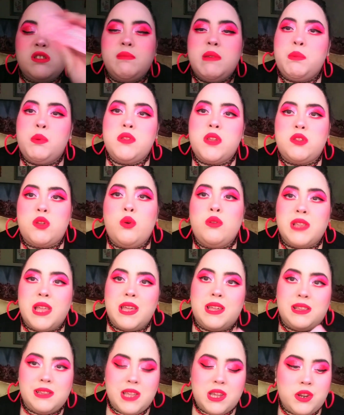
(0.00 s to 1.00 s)
people that don't
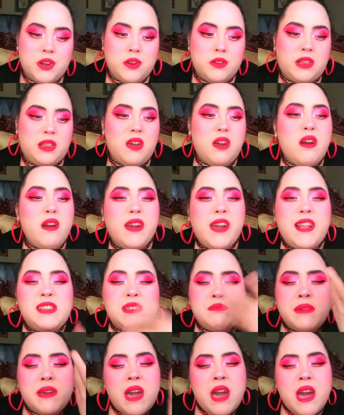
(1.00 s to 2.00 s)
like glitter. They're like, oh, it gets
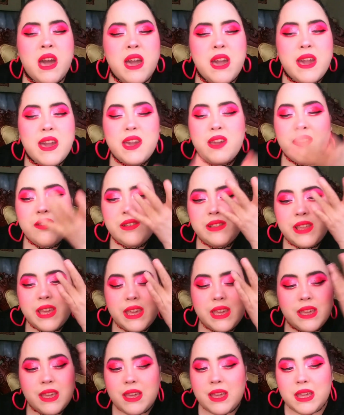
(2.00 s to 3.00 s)
in my eye, or
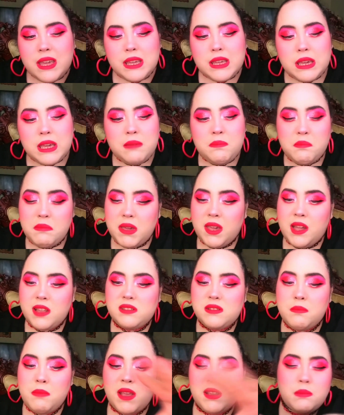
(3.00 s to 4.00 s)
like,
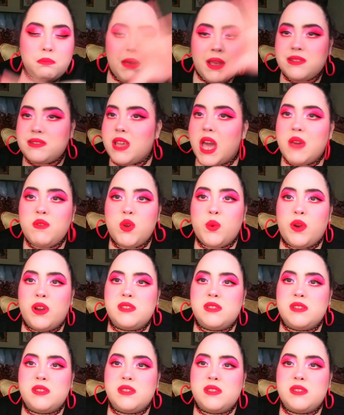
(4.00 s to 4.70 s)
it makes a mess everywhere.